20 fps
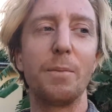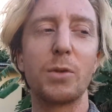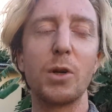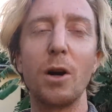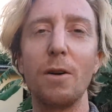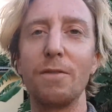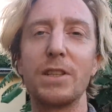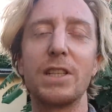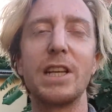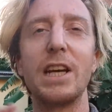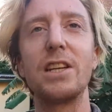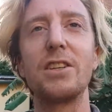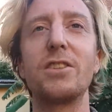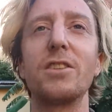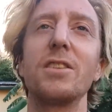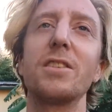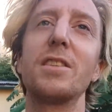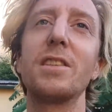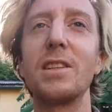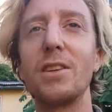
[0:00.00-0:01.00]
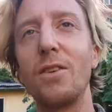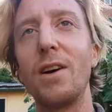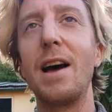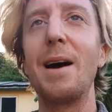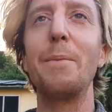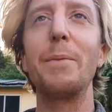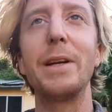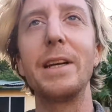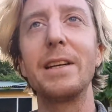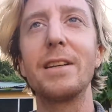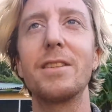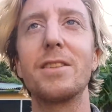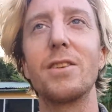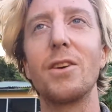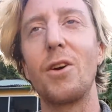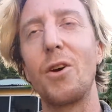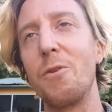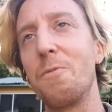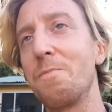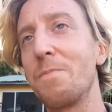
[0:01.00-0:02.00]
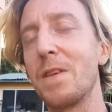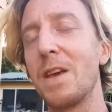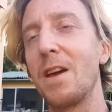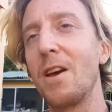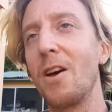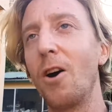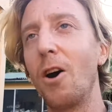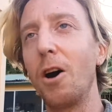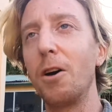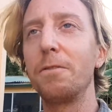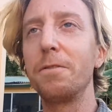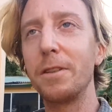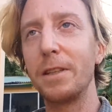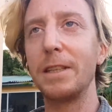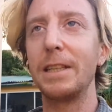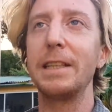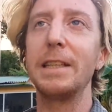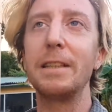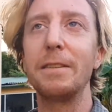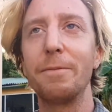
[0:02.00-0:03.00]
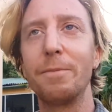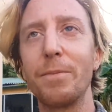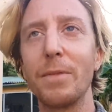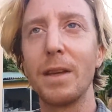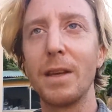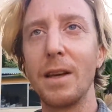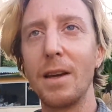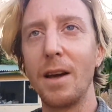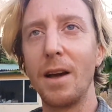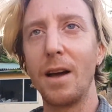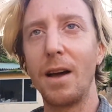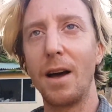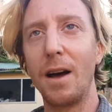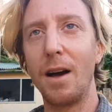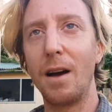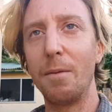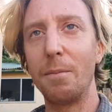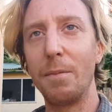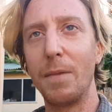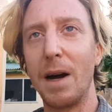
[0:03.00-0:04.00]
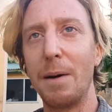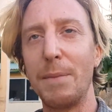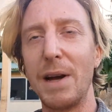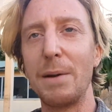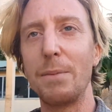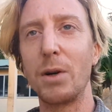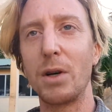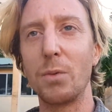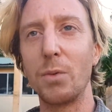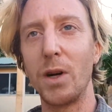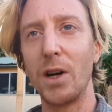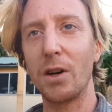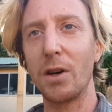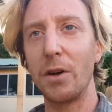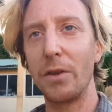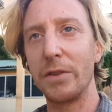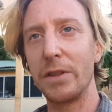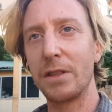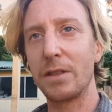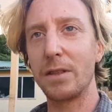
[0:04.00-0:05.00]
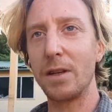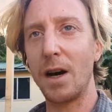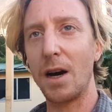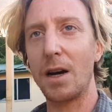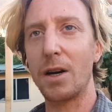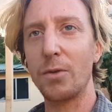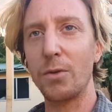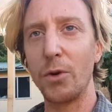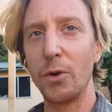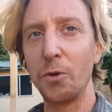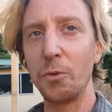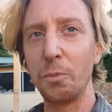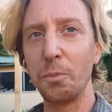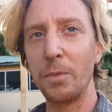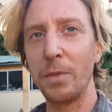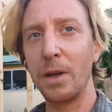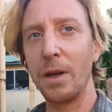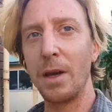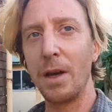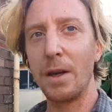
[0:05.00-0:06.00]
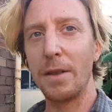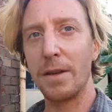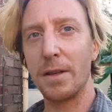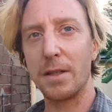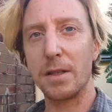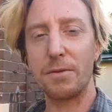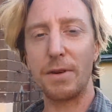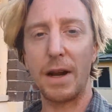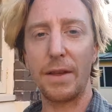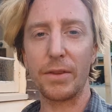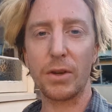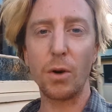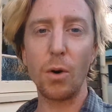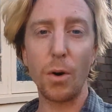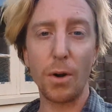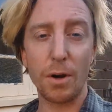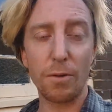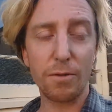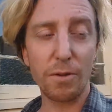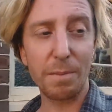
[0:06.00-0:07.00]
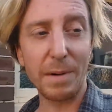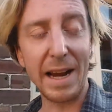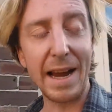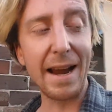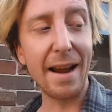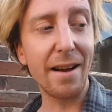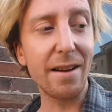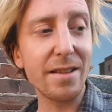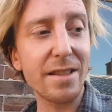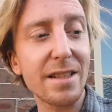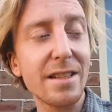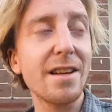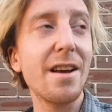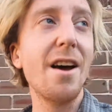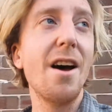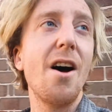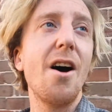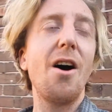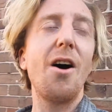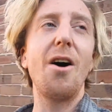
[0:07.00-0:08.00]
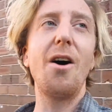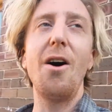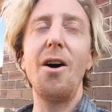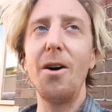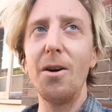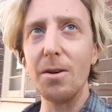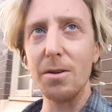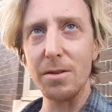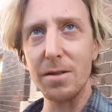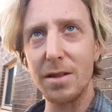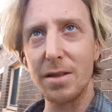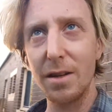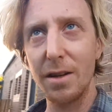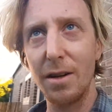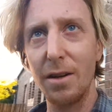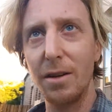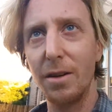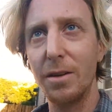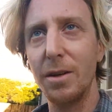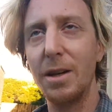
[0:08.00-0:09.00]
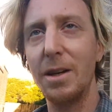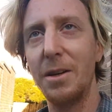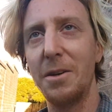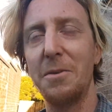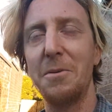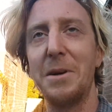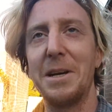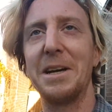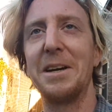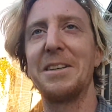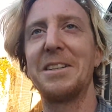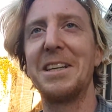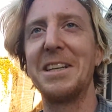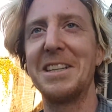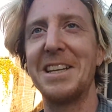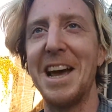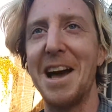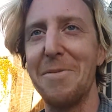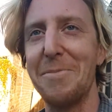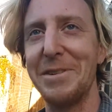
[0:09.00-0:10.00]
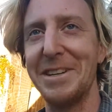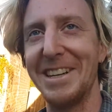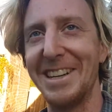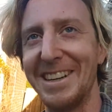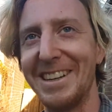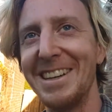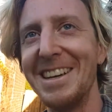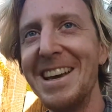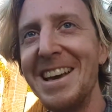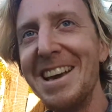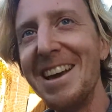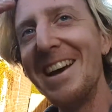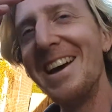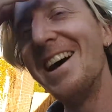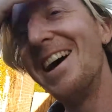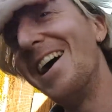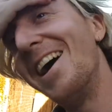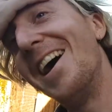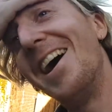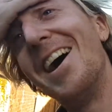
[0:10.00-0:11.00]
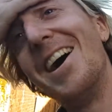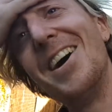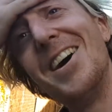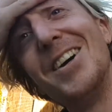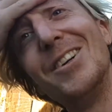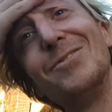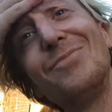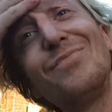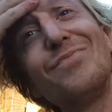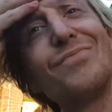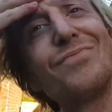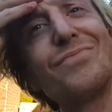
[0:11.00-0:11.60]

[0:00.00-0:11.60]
conversation's still happening, so hopefully I'm able to work on this dark room that's around the corner from my house. Also, what else is happening? I